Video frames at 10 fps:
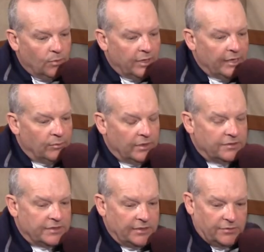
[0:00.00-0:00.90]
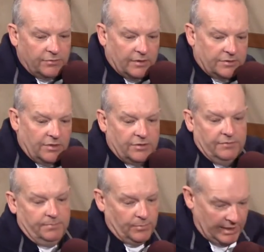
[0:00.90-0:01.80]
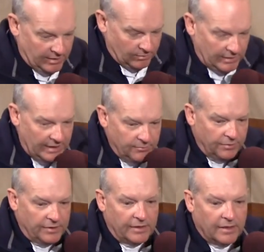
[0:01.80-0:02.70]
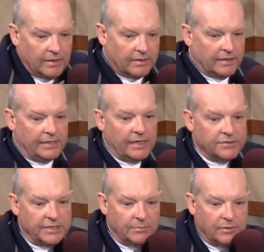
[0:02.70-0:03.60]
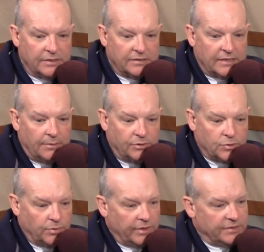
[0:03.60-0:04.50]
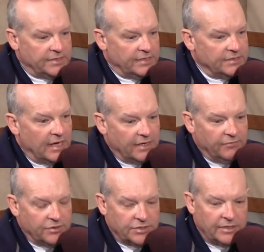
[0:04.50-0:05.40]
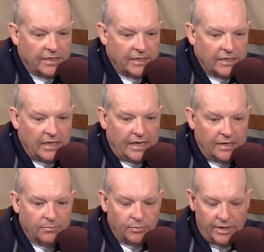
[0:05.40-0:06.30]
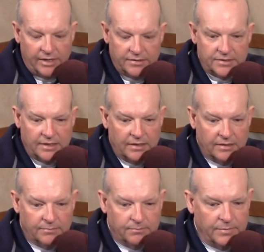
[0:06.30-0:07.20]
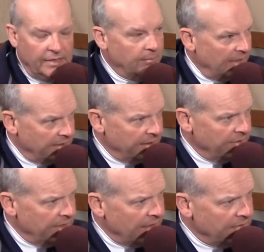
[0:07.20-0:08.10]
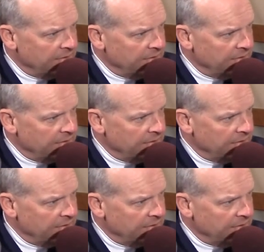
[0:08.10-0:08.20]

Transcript: Well, again, we're listening to uh, Sergeant Brian Olehy with the uh, Indiana State Police Laboratory C S I Division. And Brian's uh, been there about a year now.